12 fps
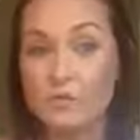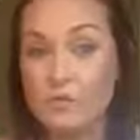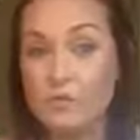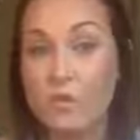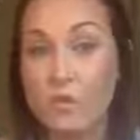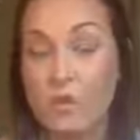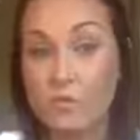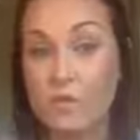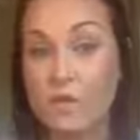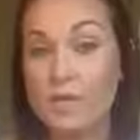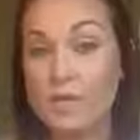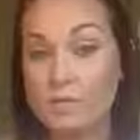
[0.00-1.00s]
before I
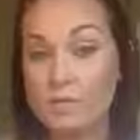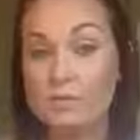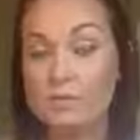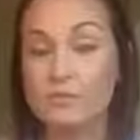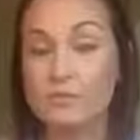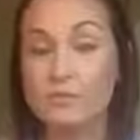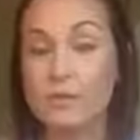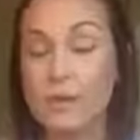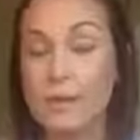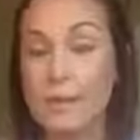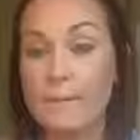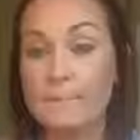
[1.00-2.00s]
went into
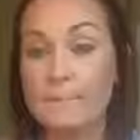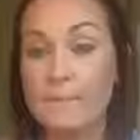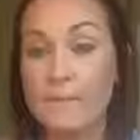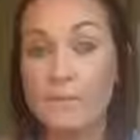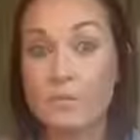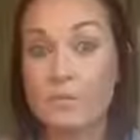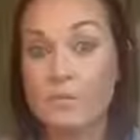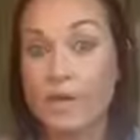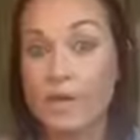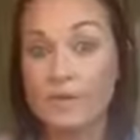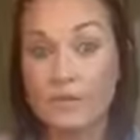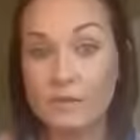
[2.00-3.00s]
um,
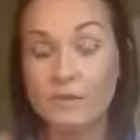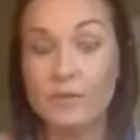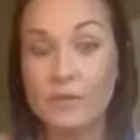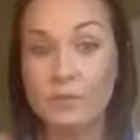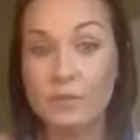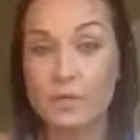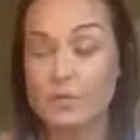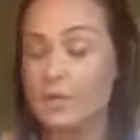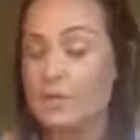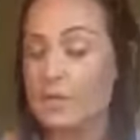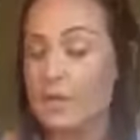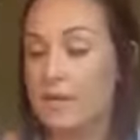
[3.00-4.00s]
before I founded
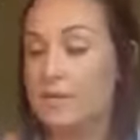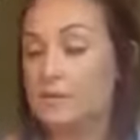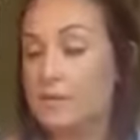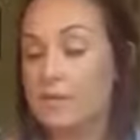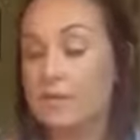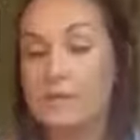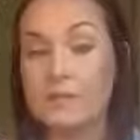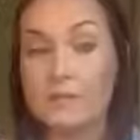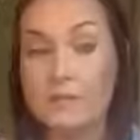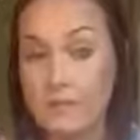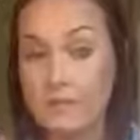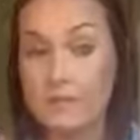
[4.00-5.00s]
HempWorx. I tried the
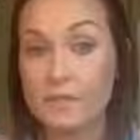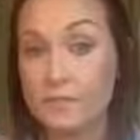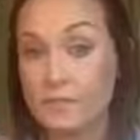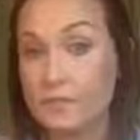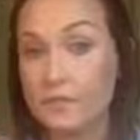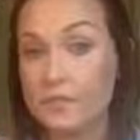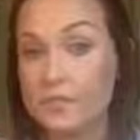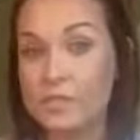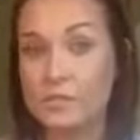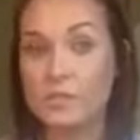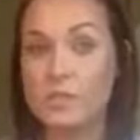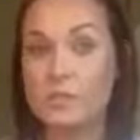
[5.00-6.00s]
skincare first,
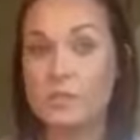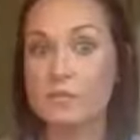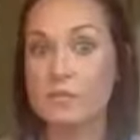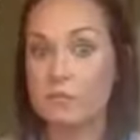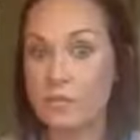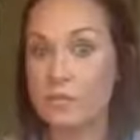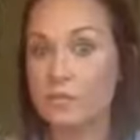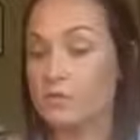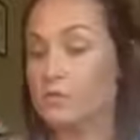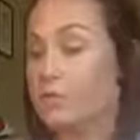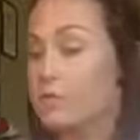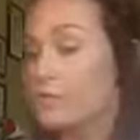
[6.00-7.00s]
and I was like, we need to
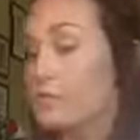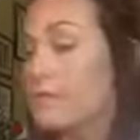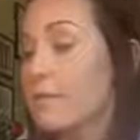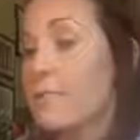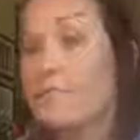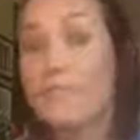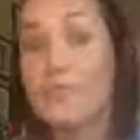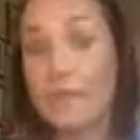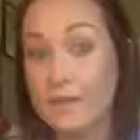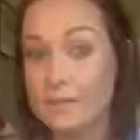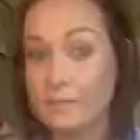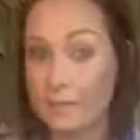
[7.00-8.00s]
do this.
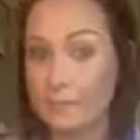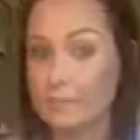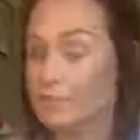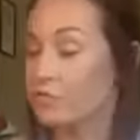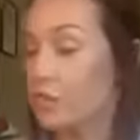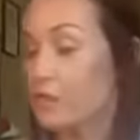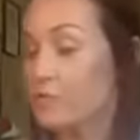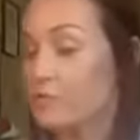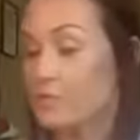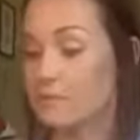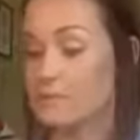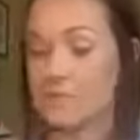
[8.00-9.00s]
Then I tried the
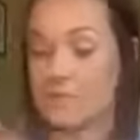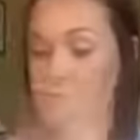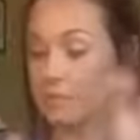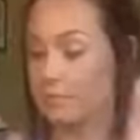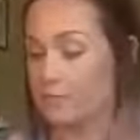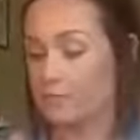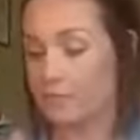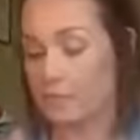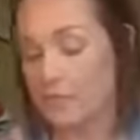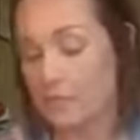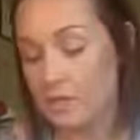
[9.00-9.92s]
drops and I was like, game over.